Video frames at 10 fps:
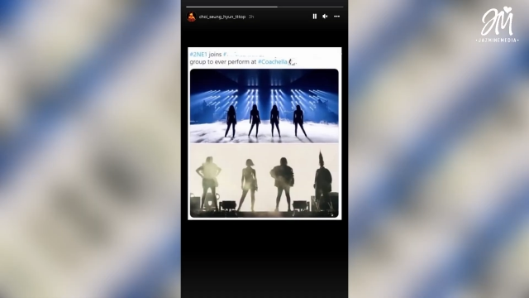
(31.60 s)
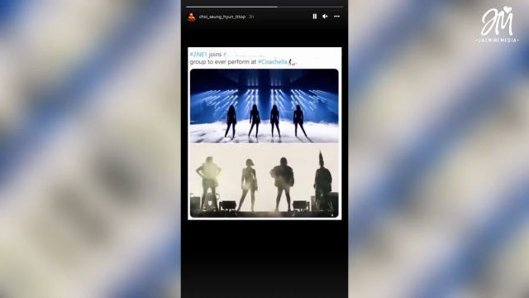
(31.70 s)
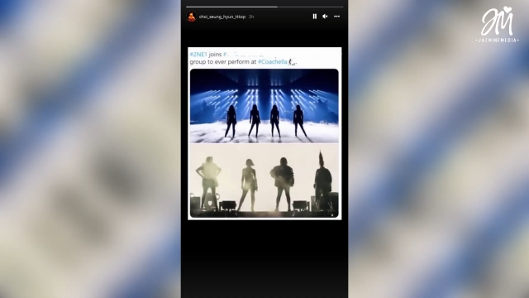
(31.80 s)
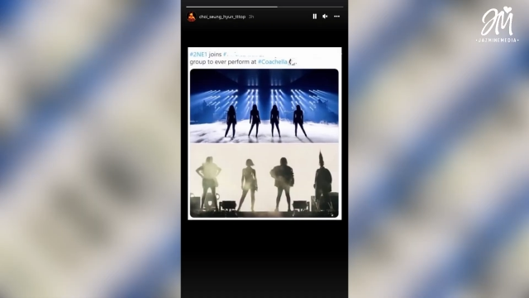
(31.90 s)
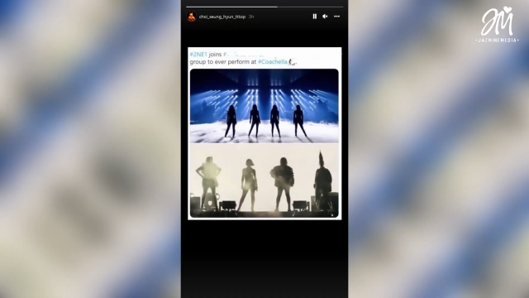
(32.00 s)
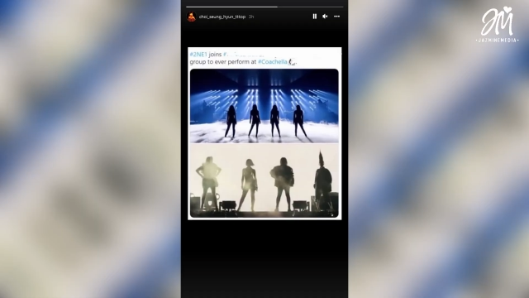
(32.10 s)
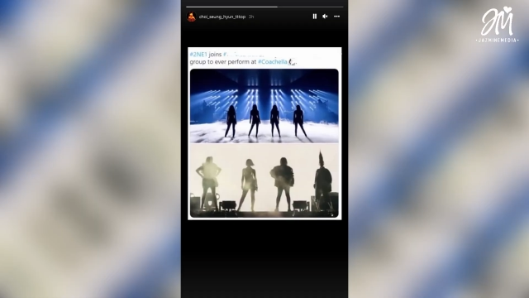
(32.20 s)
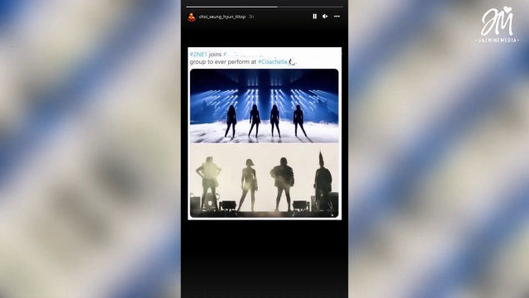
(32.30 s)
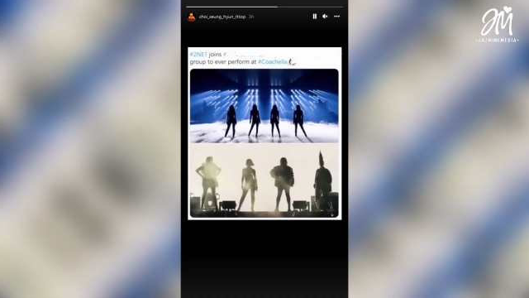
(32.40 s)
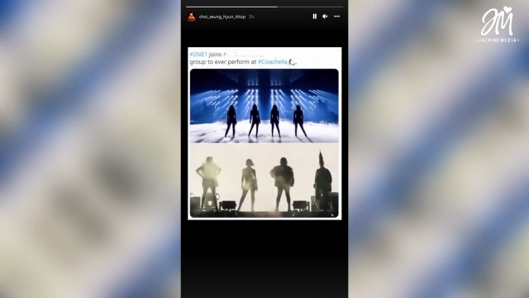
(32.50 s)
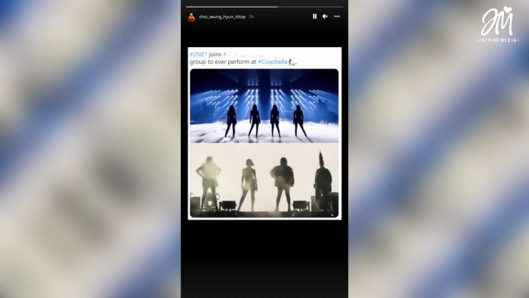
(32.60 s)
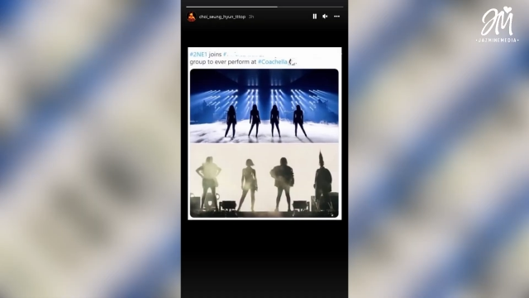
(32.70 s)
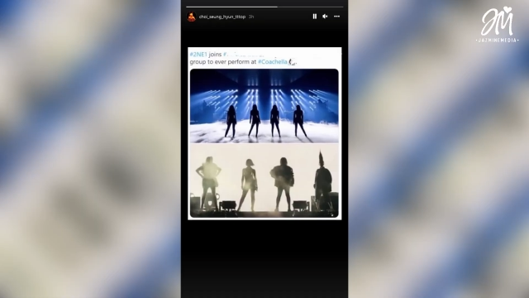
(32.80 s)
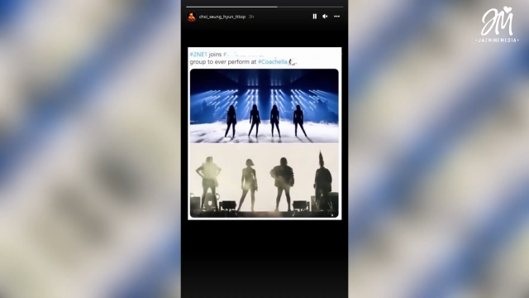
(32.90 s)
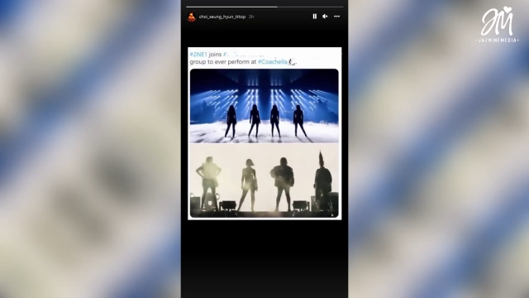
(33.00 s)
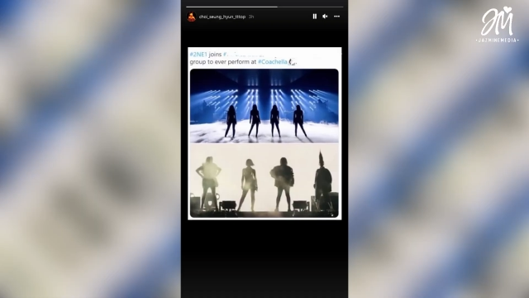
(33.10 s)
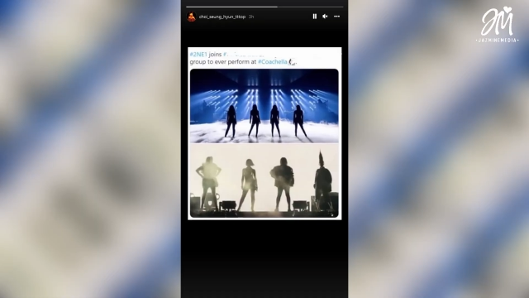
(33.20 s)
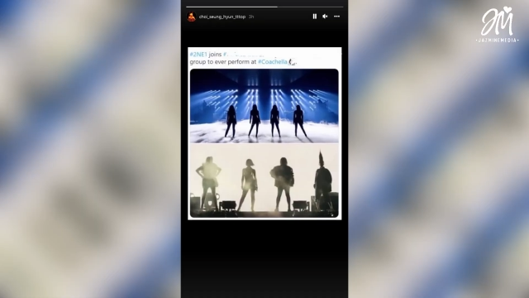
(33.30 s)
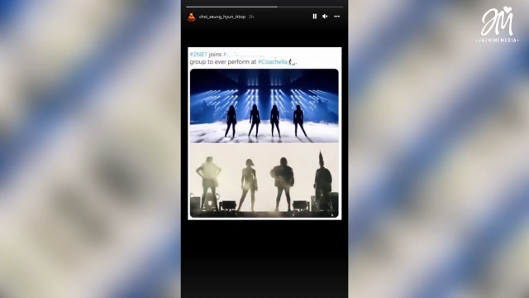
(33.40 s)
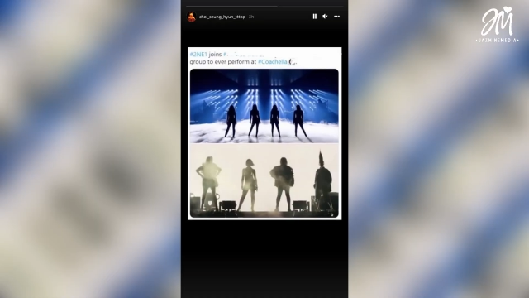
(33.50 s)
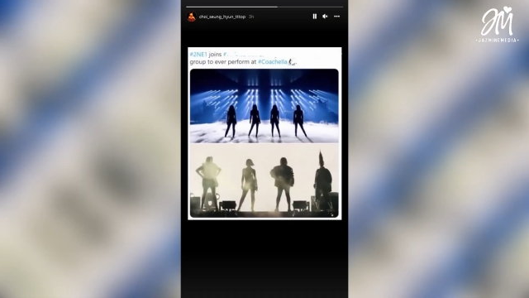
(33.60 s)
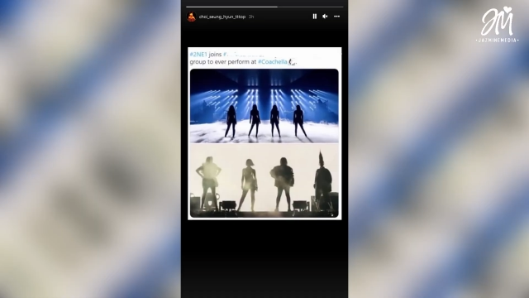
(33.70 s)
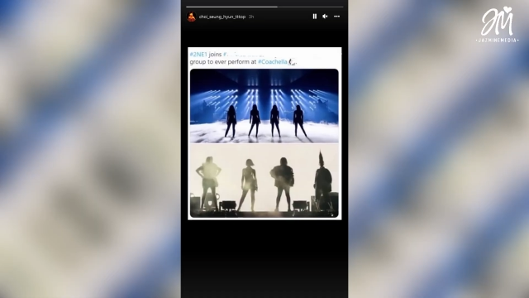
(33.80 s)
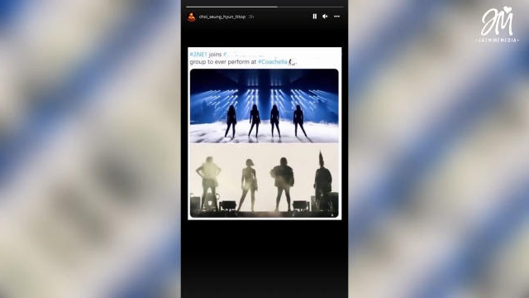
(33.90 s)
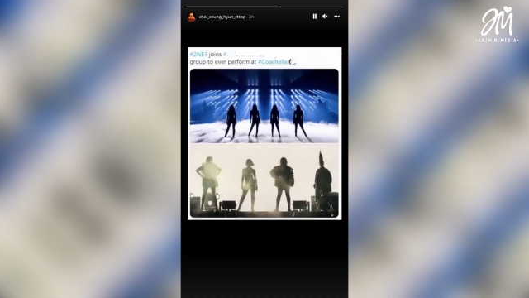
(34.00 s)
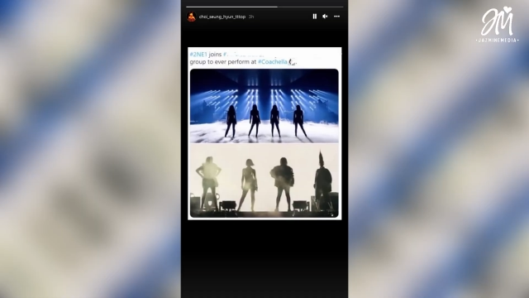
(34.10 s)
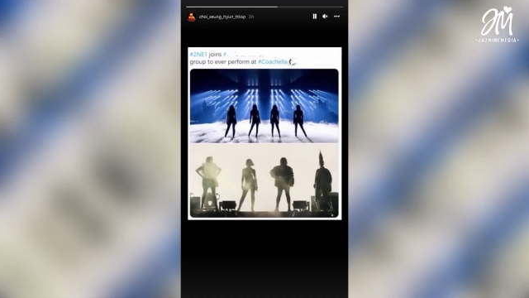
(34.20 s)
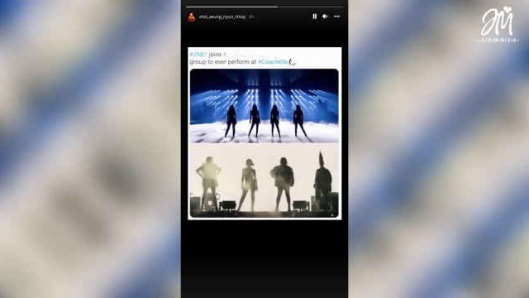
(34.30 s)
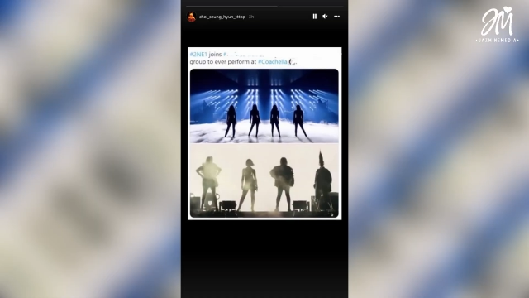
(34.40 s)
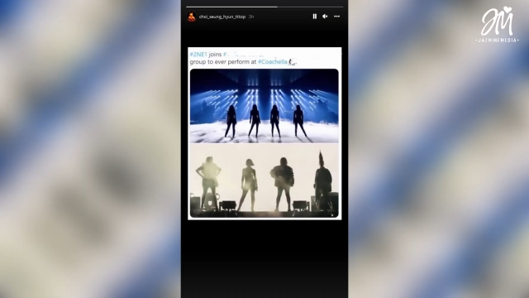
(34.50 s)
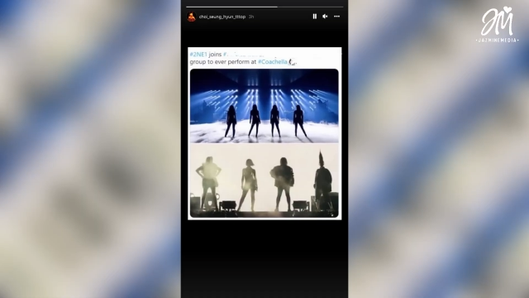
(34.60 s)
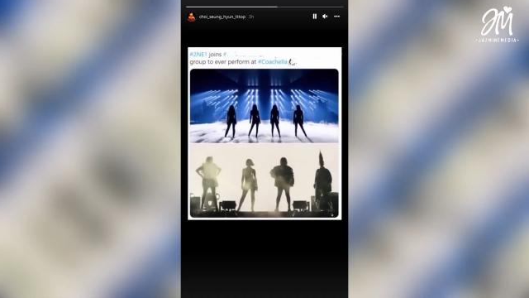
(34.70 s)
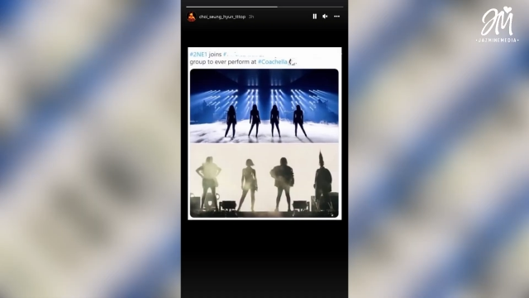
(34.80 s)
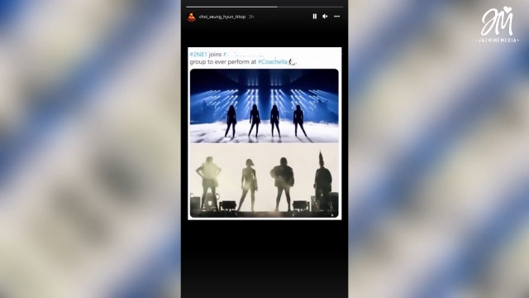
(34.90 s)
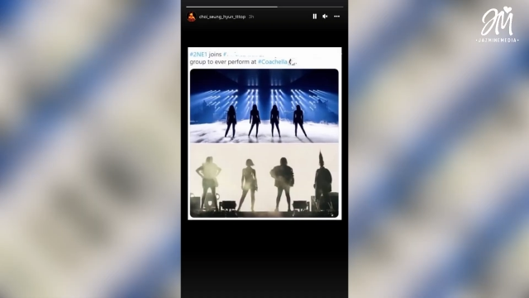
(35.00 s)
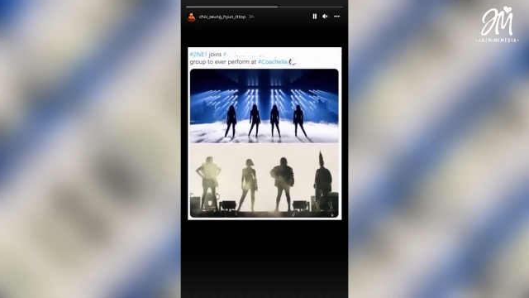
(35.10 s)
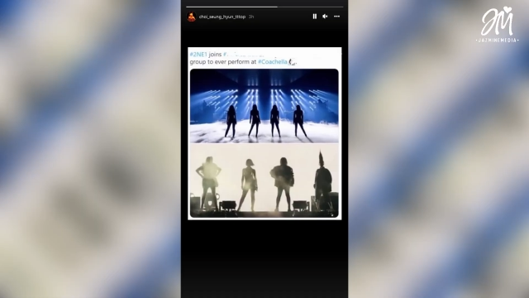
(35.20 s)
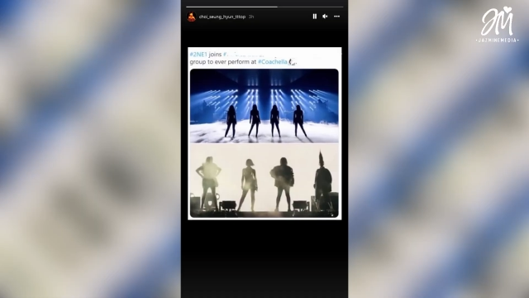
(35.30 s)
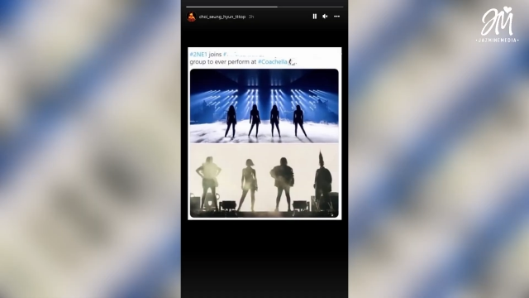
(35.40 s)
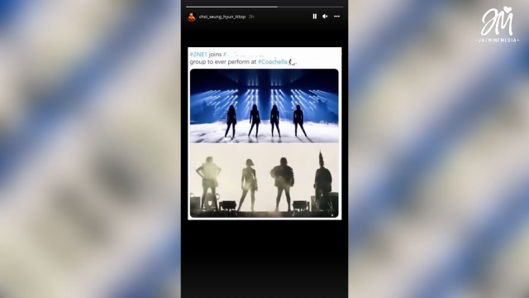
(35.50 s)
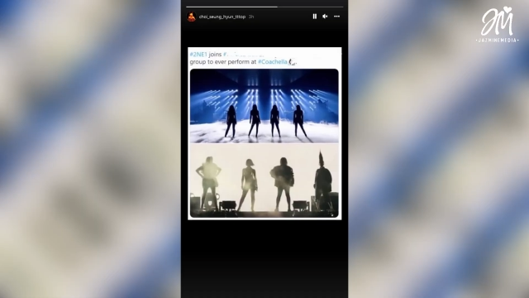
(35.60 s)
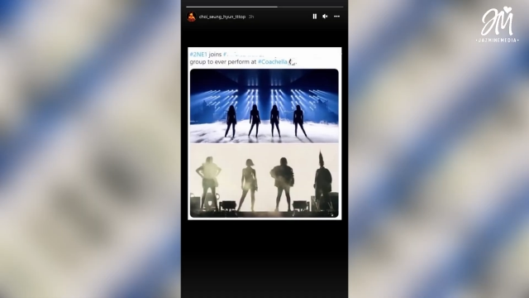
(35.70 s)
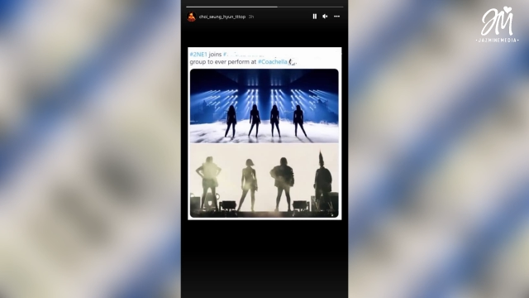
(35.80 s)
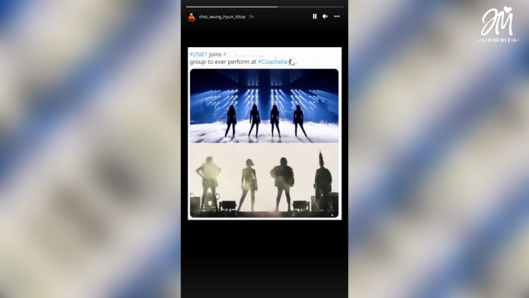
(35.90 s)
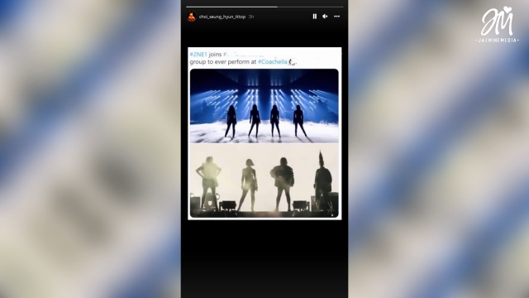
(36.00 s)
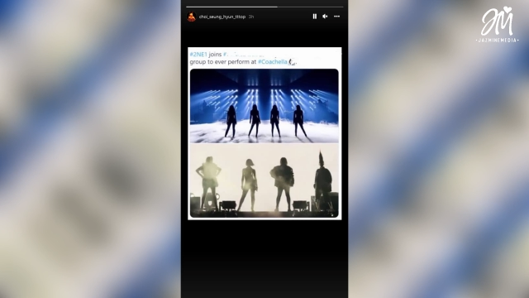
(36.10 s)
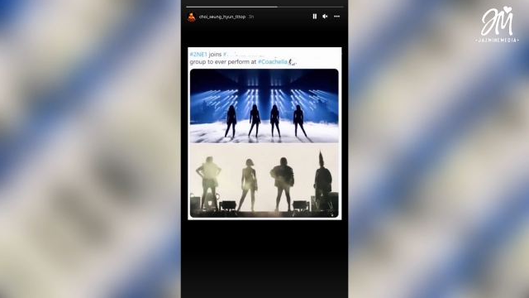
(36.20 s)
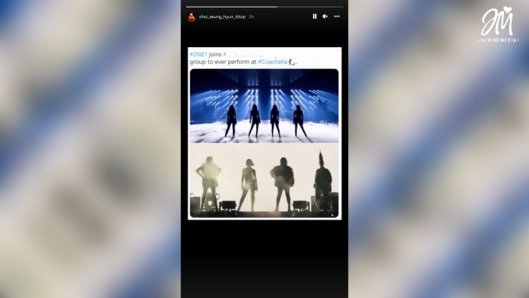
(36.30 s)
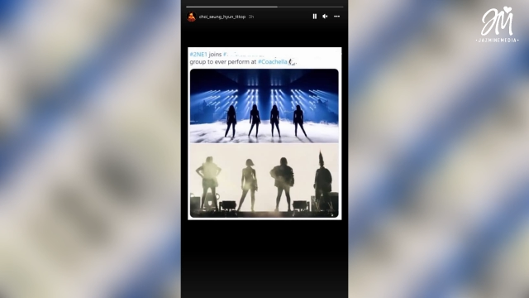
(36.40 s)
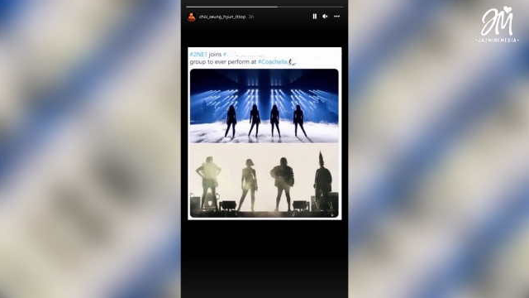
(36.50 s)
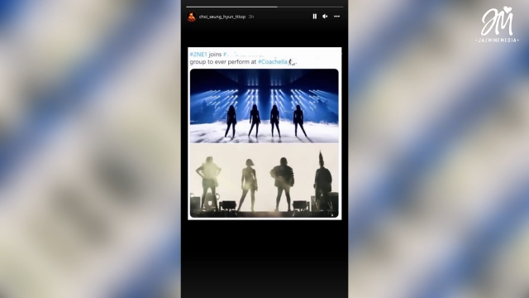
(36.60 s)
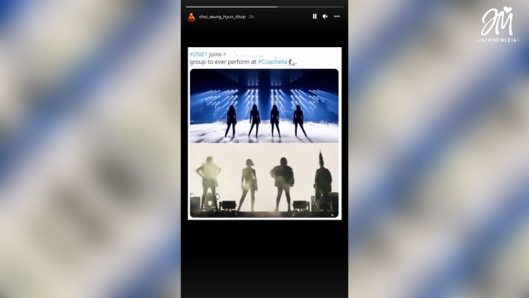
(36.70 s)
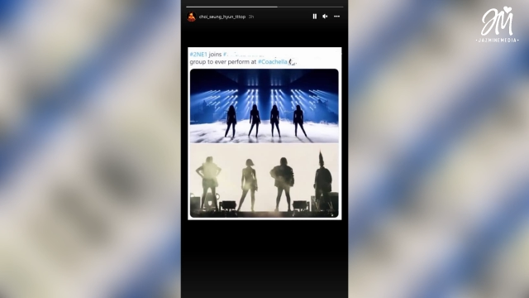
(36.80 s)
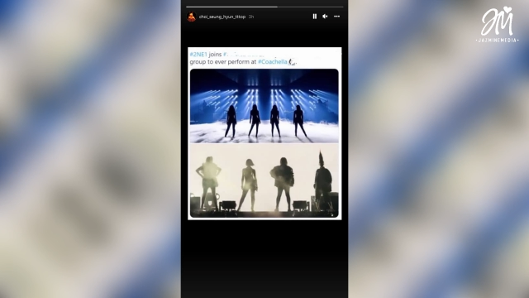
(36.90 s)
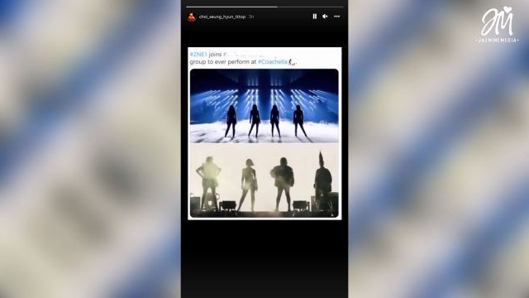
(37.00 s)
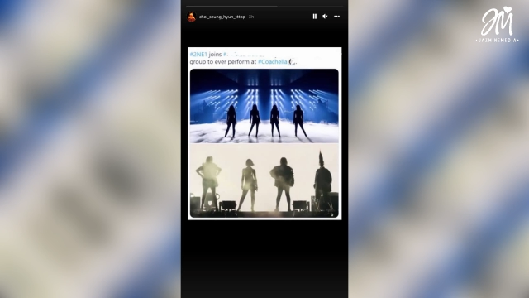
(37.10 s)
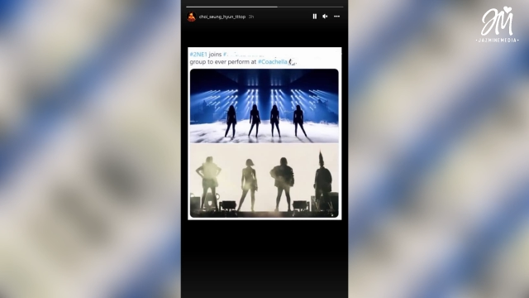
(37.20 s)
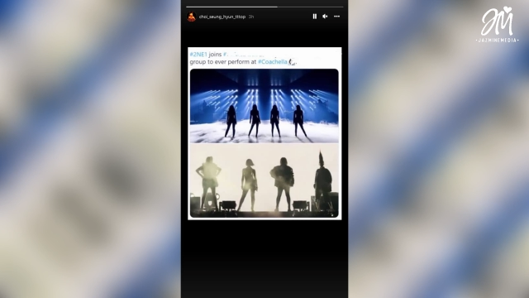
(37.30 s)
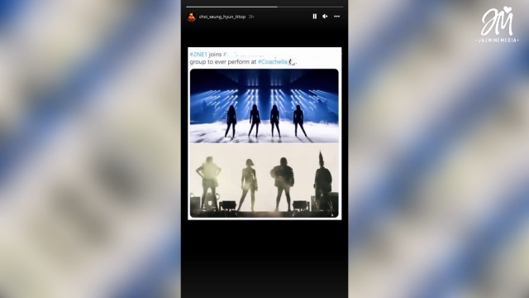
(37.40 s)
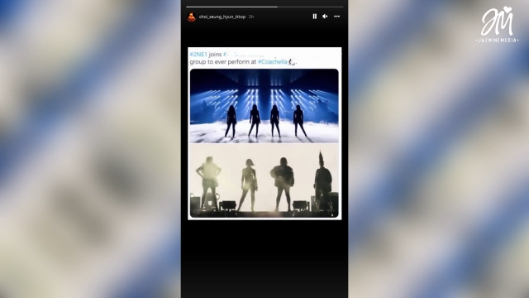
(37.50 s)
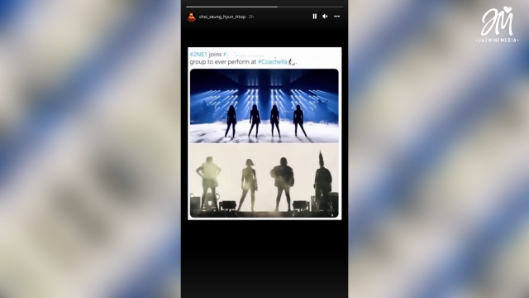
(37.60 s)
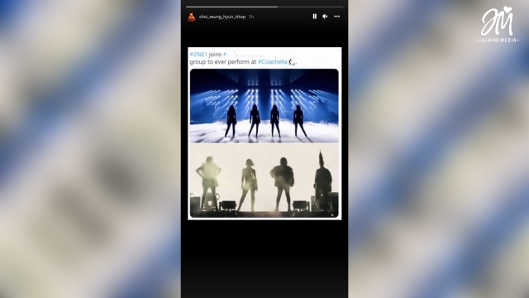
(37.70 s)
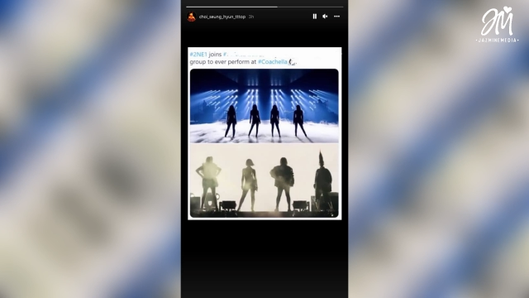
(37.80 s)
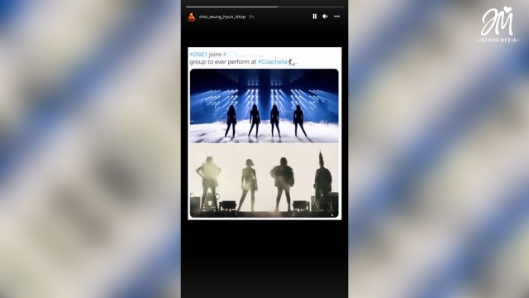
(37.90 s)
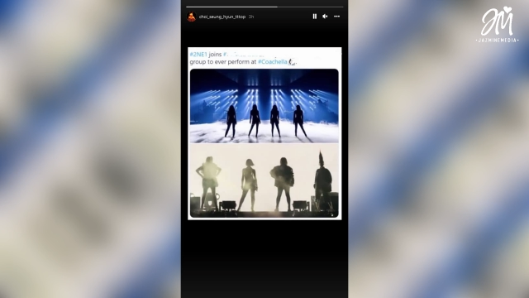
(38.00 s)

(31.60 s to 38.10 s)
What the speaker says: No face is visible, so there are no lips to read.